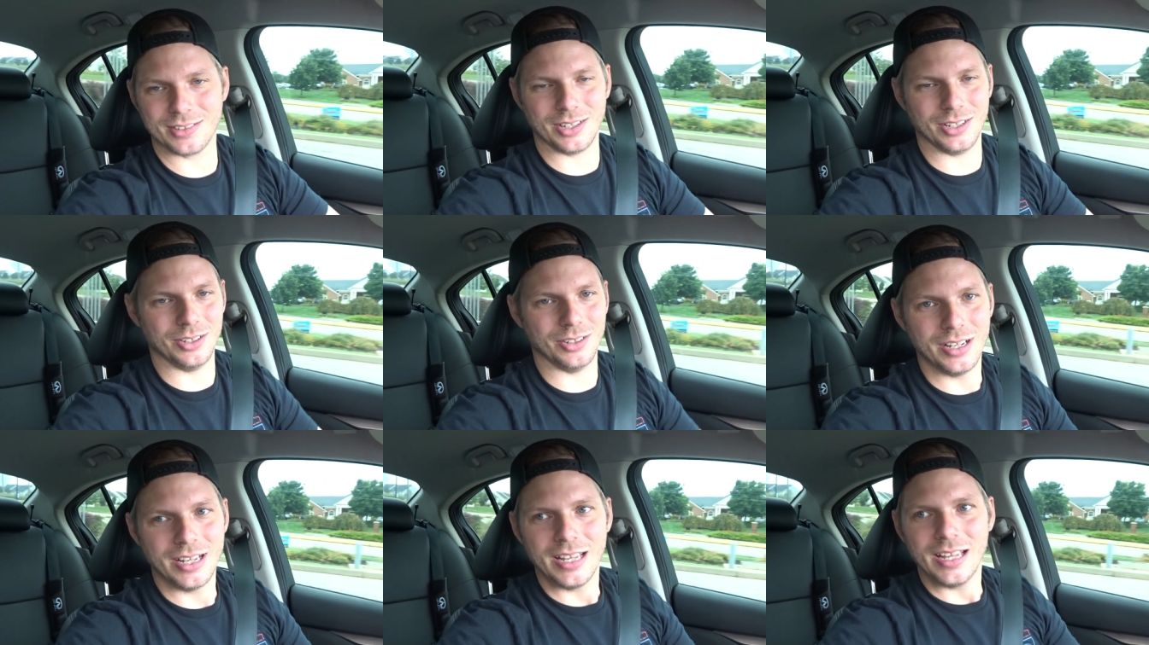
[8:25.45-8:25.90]

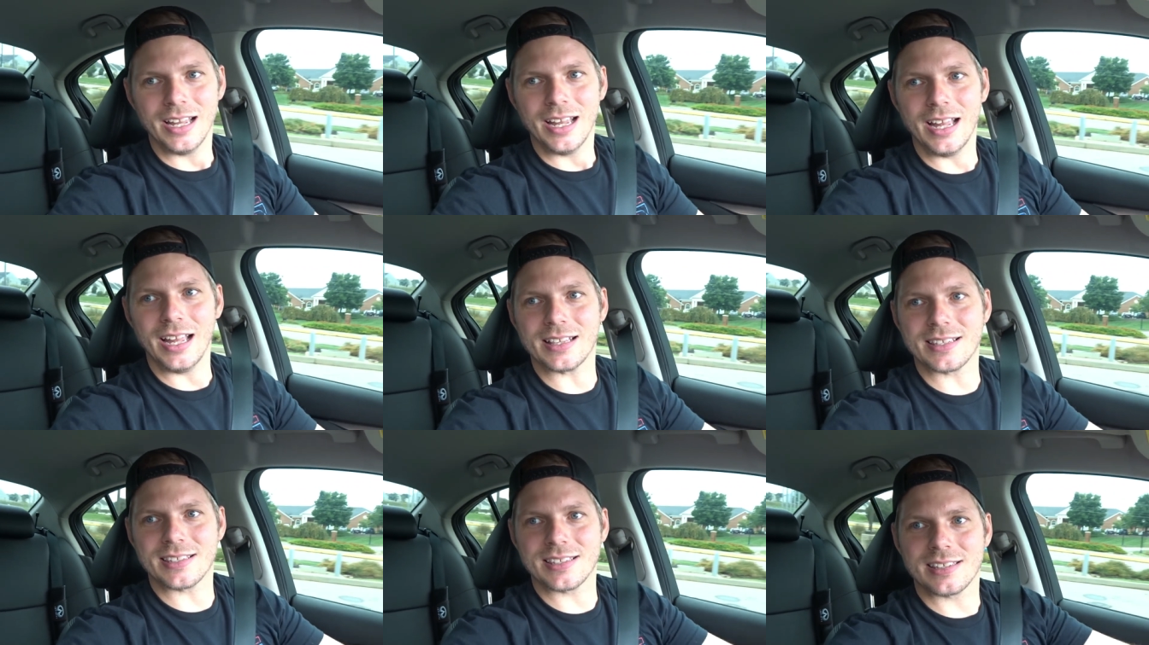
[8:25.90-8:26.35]
So
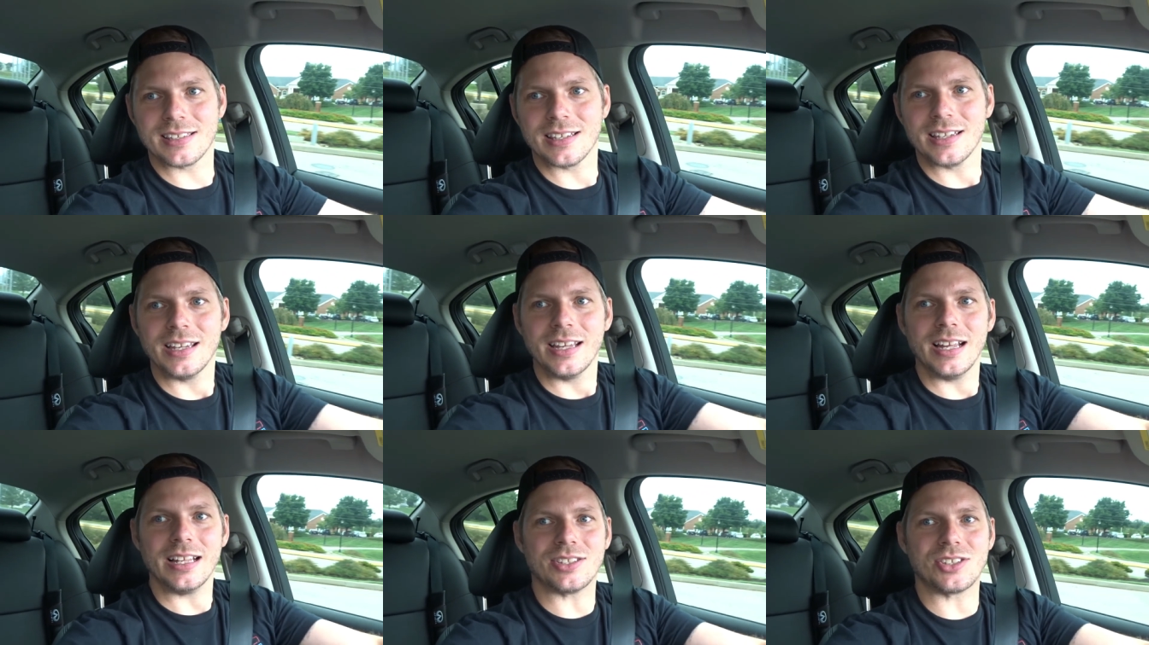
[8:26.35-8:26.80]
it's,
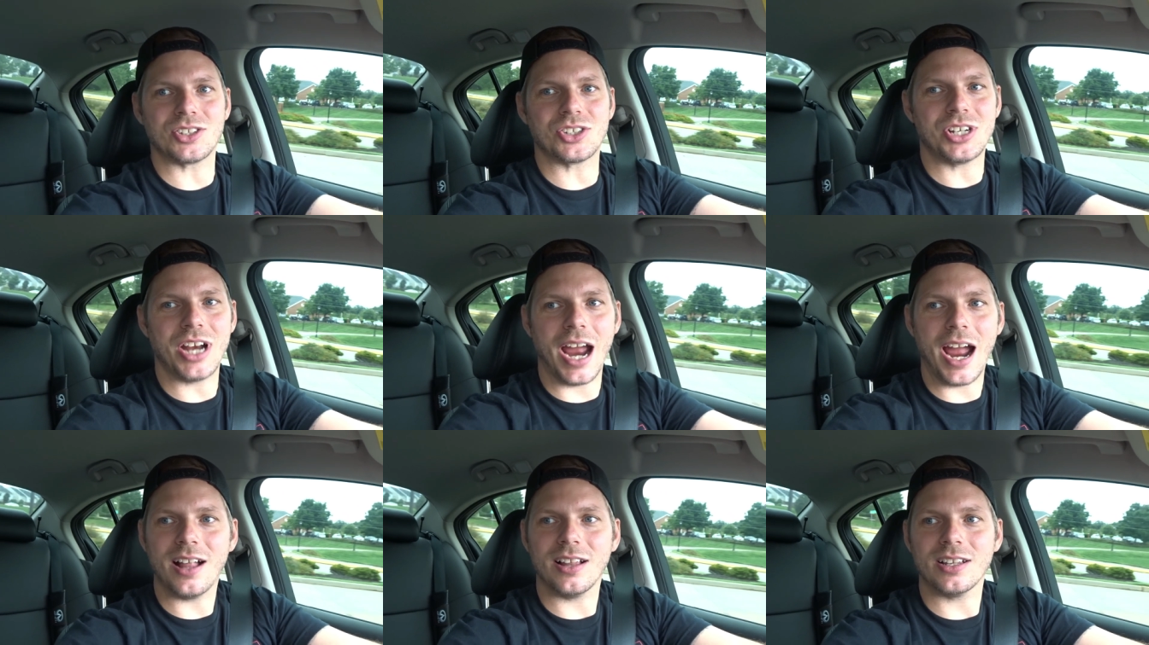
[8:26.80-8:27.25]
it's
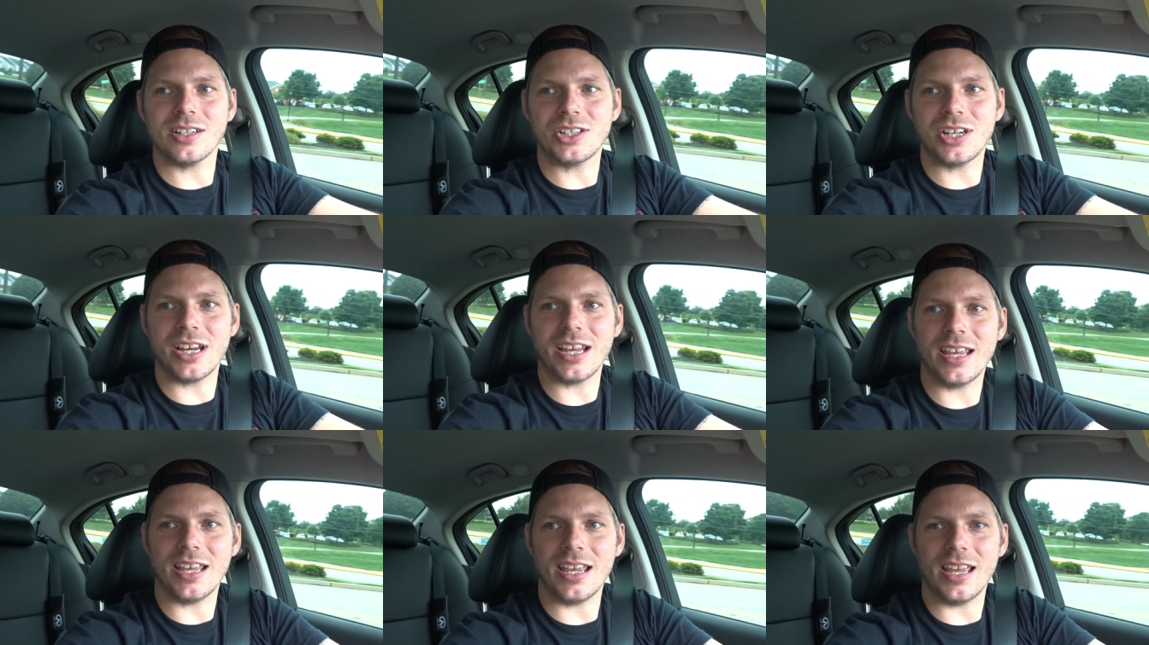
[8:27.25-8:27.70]

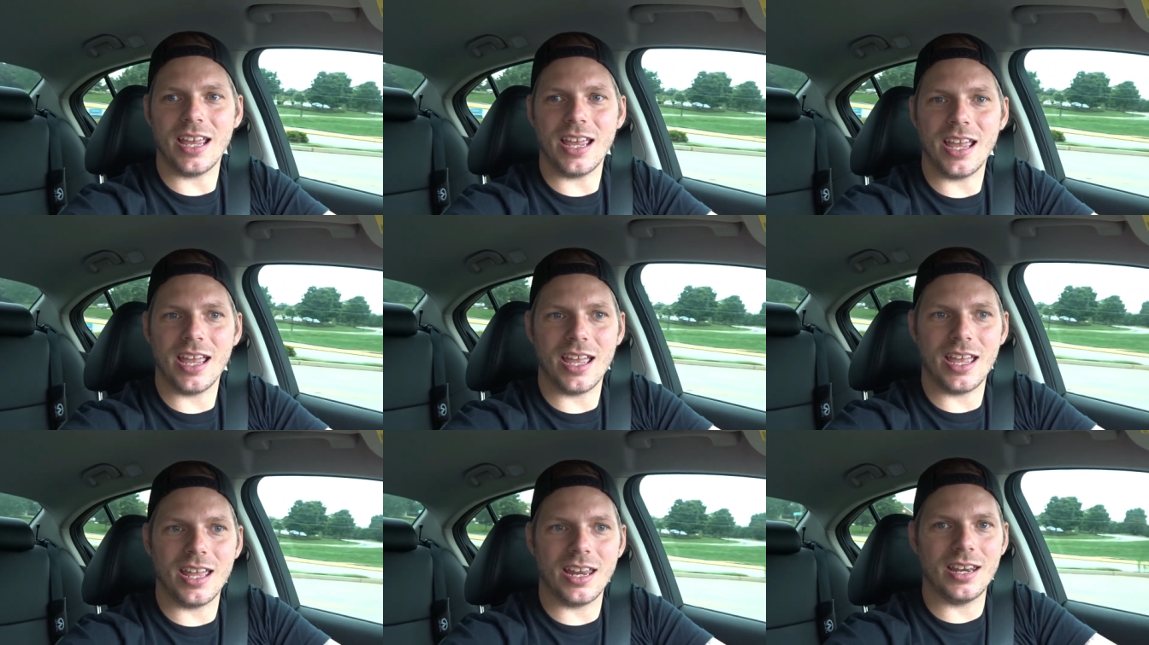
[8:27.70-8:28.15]
challenging
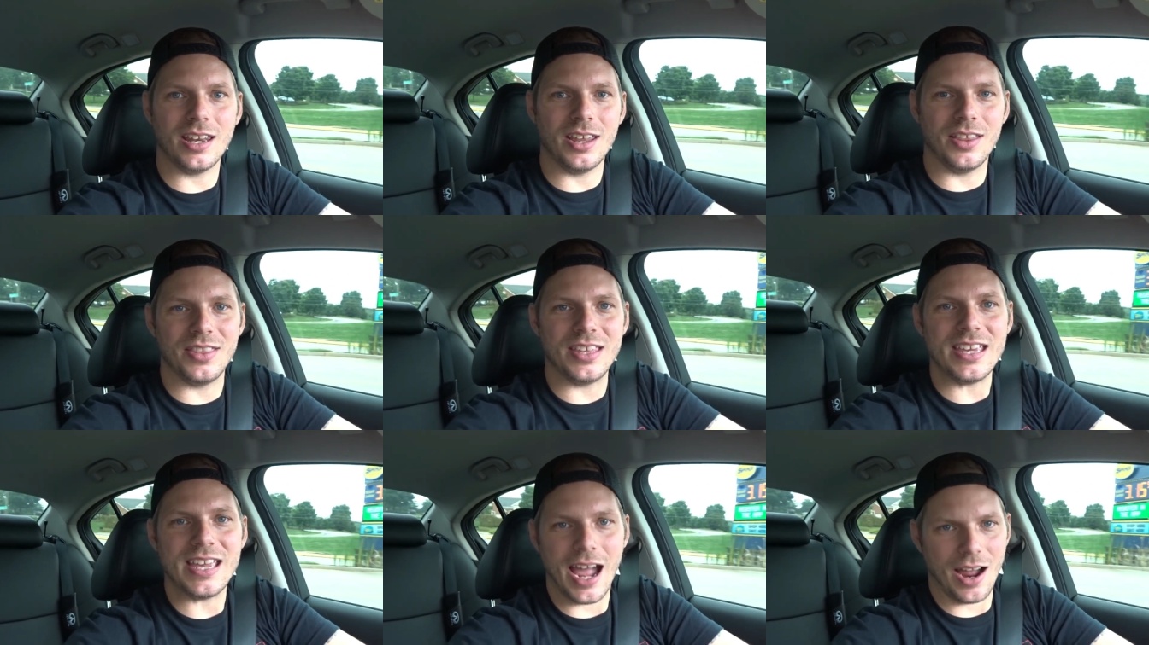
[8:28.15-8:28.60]

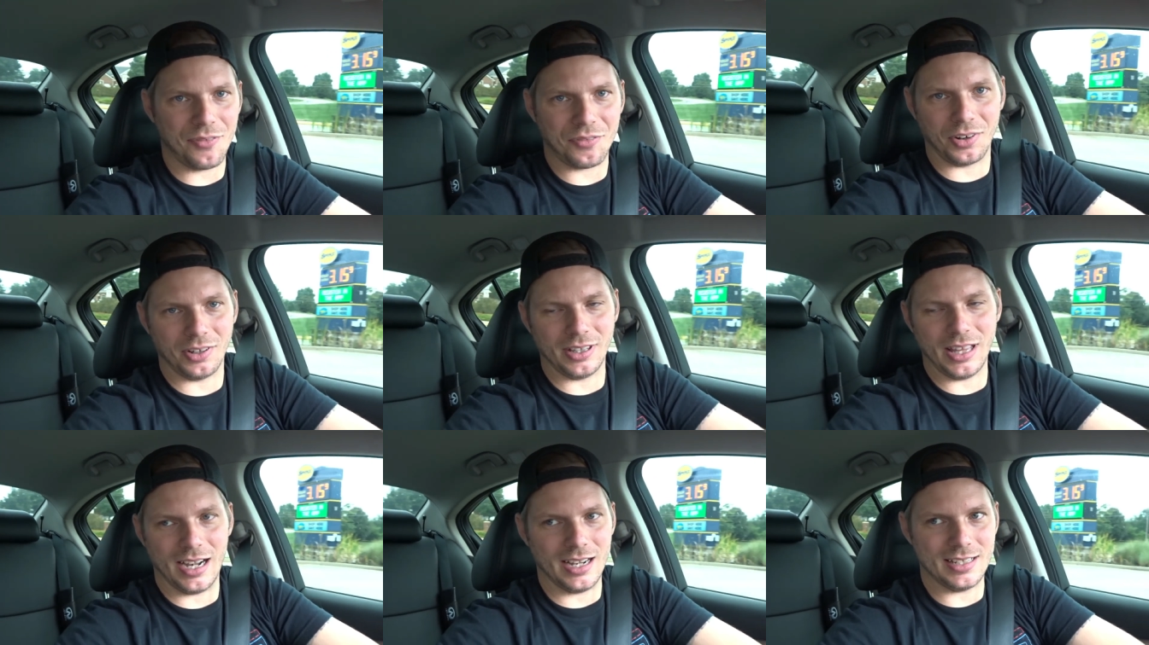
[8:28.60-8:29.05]
in the
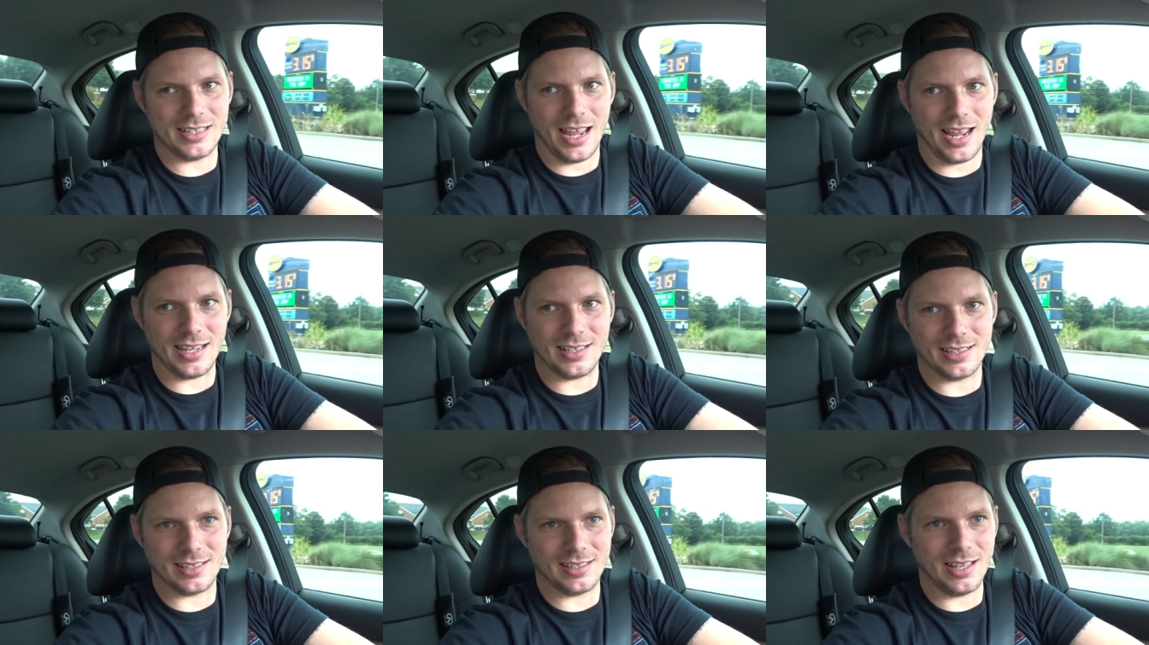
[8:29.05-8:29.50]
effort that it
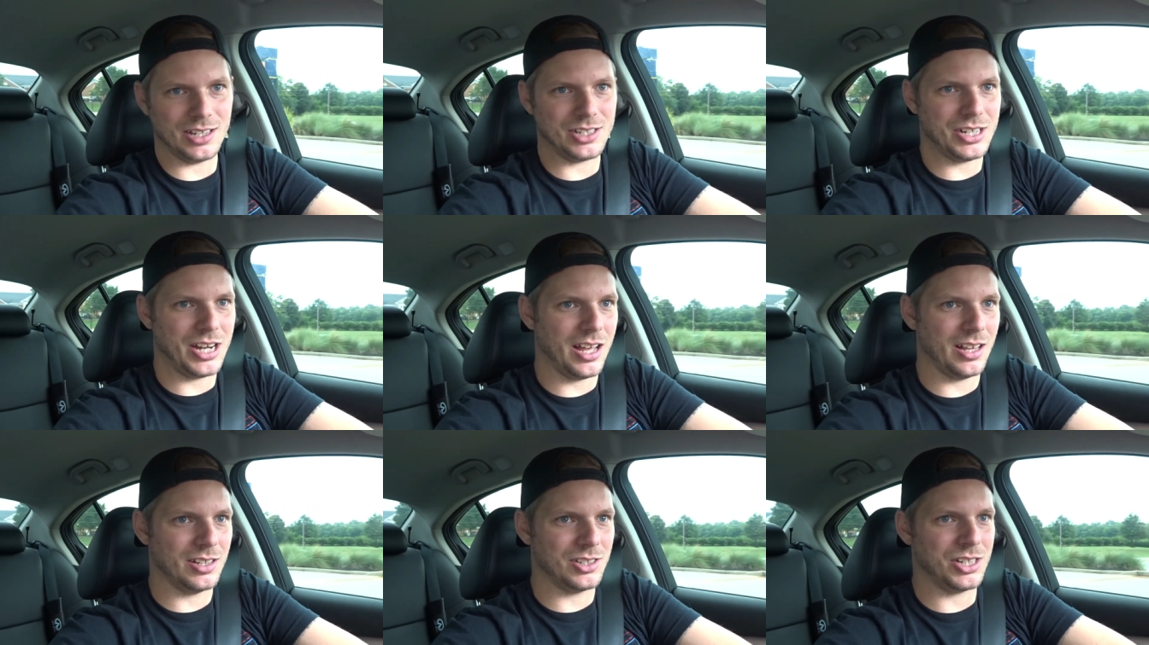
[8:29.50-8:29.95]
takes. It's not
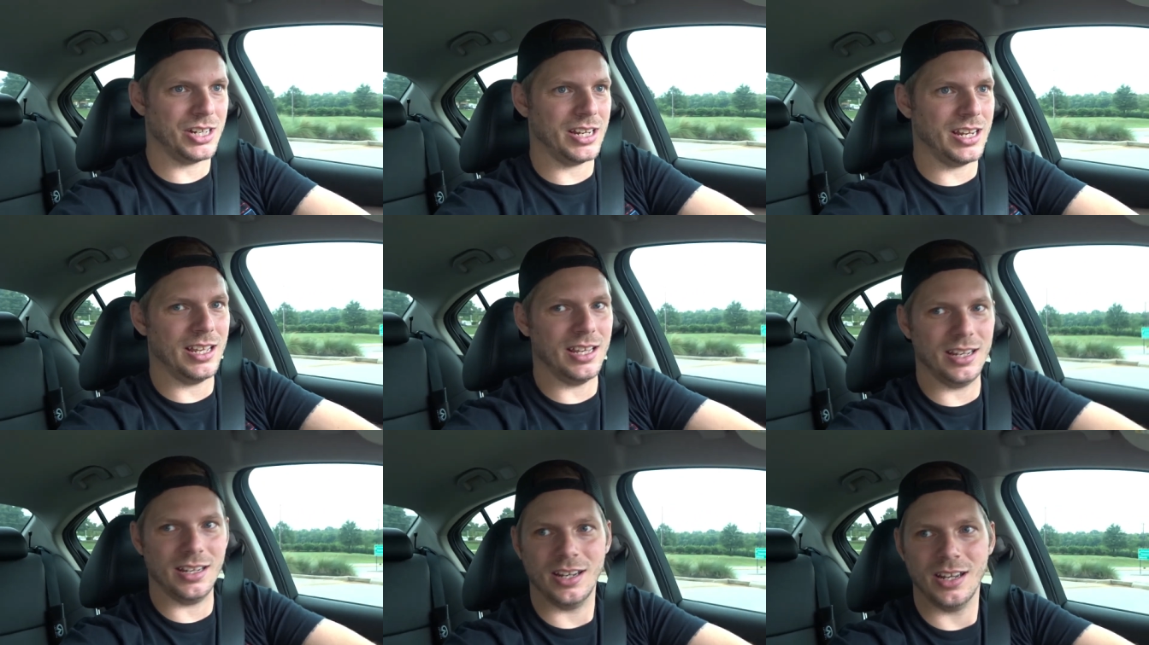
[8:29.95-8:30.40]
challenging
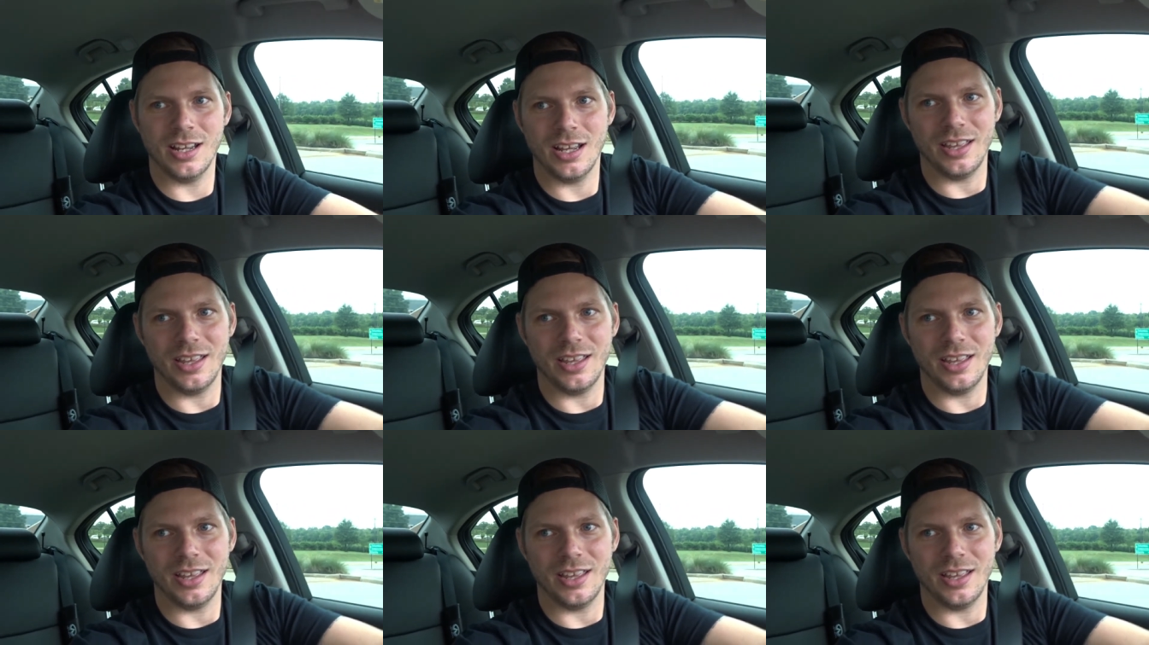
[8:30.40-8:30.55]
in